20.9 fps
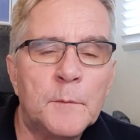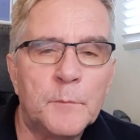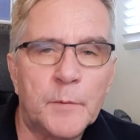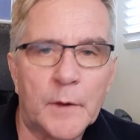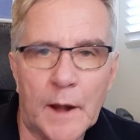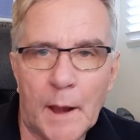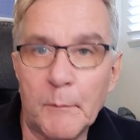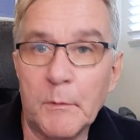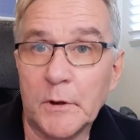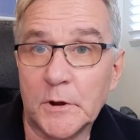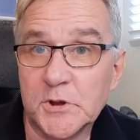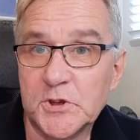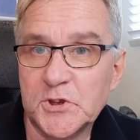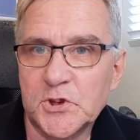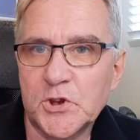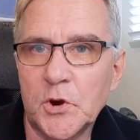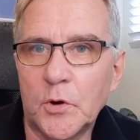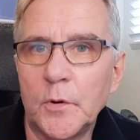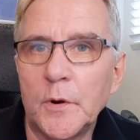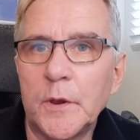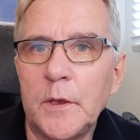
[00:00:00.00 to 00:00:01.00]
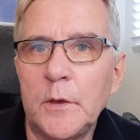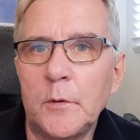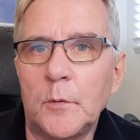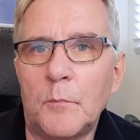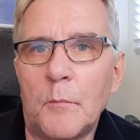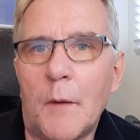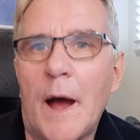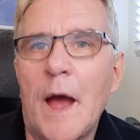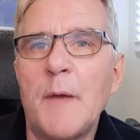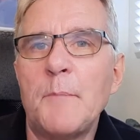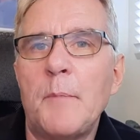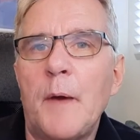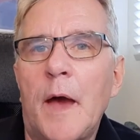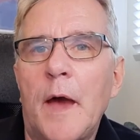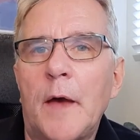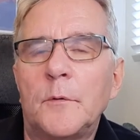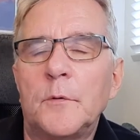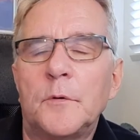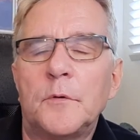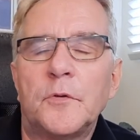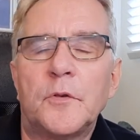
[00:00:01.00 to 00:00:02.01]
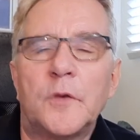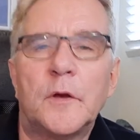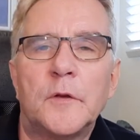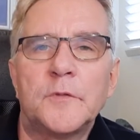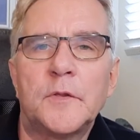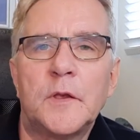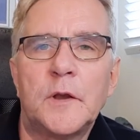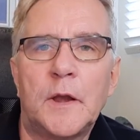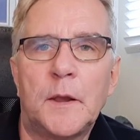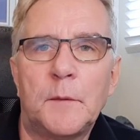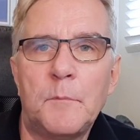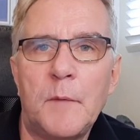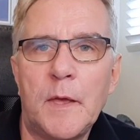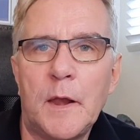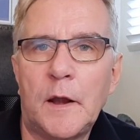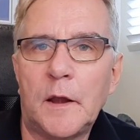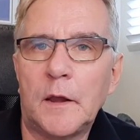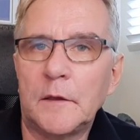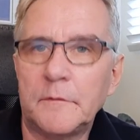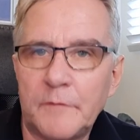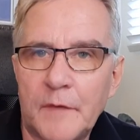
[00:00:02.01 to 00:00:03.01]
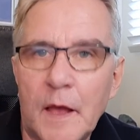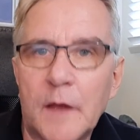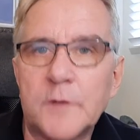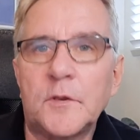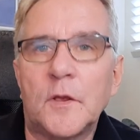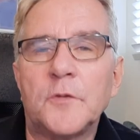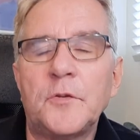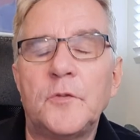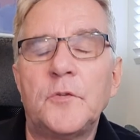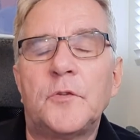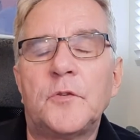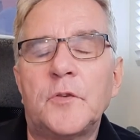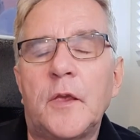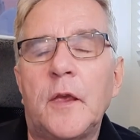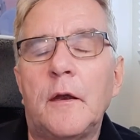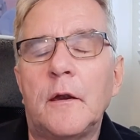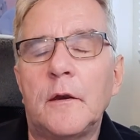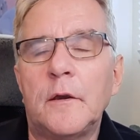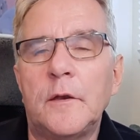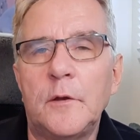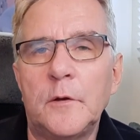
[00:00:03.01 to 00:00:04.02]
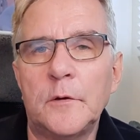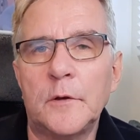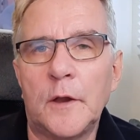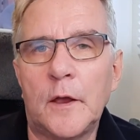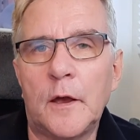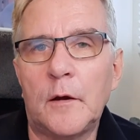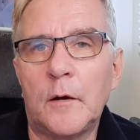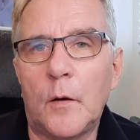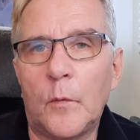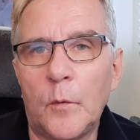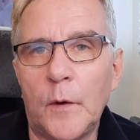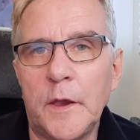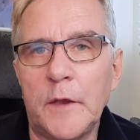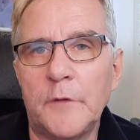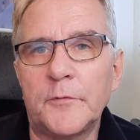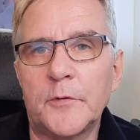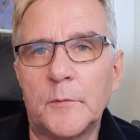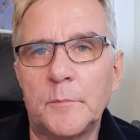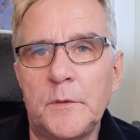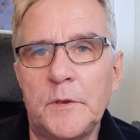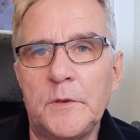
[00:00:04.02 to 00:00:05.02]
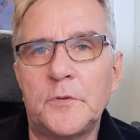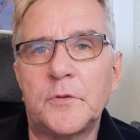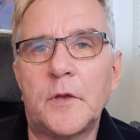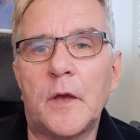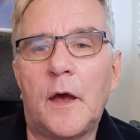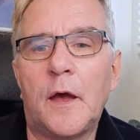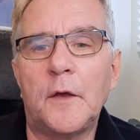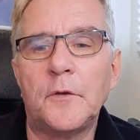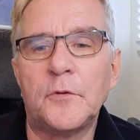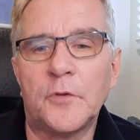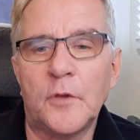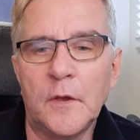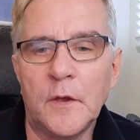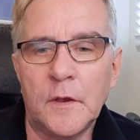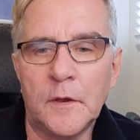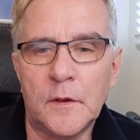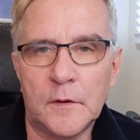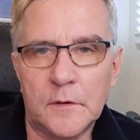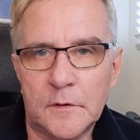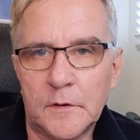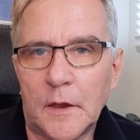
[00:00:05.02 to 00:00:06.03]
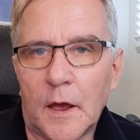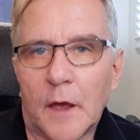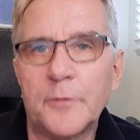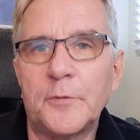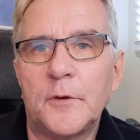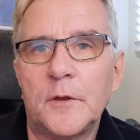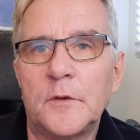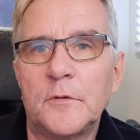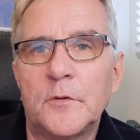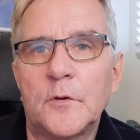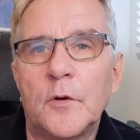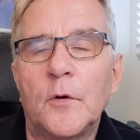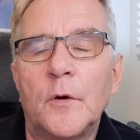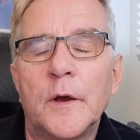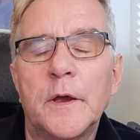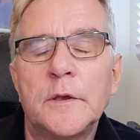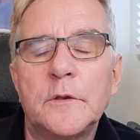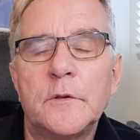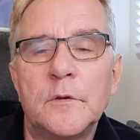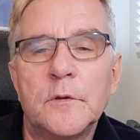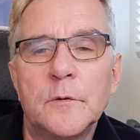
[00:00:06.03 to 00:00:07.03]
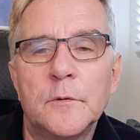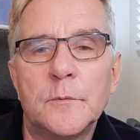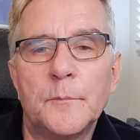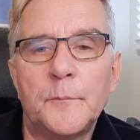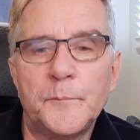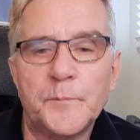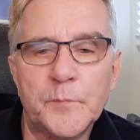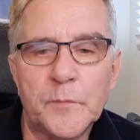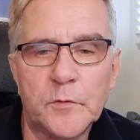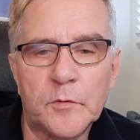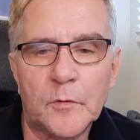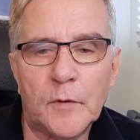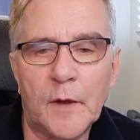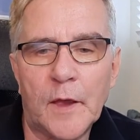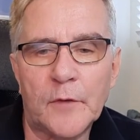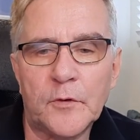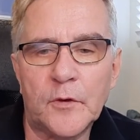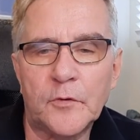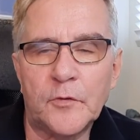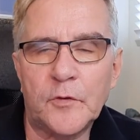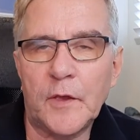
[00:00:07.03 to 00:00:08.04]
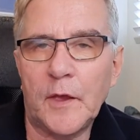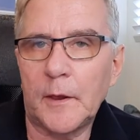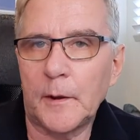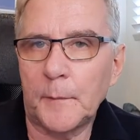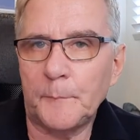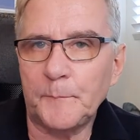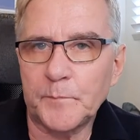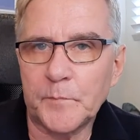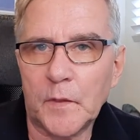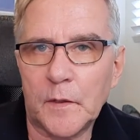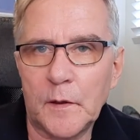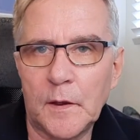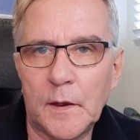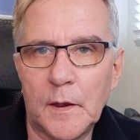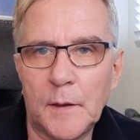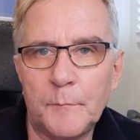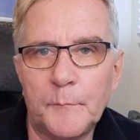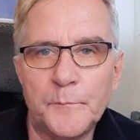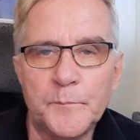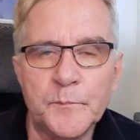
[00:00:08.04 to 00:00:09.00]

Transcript: But I'm going to show you my bad result in a minute. If that doesn't scare you now away from these guys, nothing's going to. So as I said, I